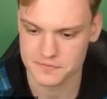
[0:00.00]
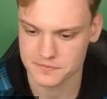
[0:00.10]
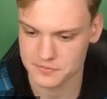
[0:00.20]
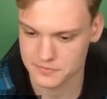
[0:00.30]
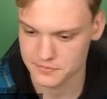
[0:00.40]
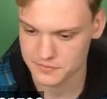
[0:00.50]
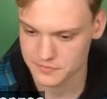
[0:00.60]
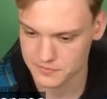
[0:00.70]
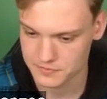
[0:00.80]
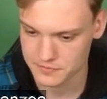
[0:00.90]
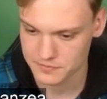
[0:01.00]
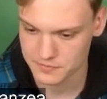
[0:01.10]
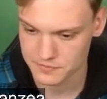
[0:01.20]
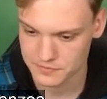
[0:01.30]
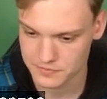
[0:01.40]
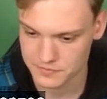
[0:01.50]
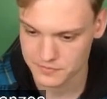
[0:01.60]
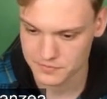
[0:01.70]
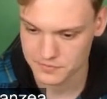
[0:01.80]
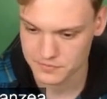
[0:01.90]

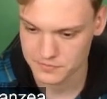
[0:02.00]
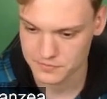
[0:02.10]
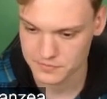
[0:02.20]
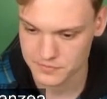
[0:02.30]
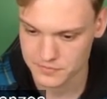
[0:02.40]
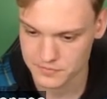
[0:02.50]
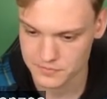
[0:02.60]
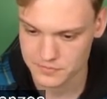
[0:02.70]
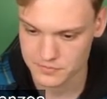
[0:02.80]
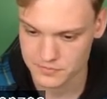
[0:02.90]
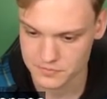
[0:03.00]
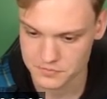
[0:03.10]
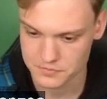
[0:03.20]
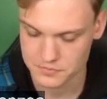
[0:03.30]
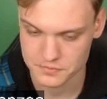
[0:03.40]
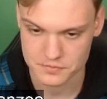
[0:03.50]
Nothing is said.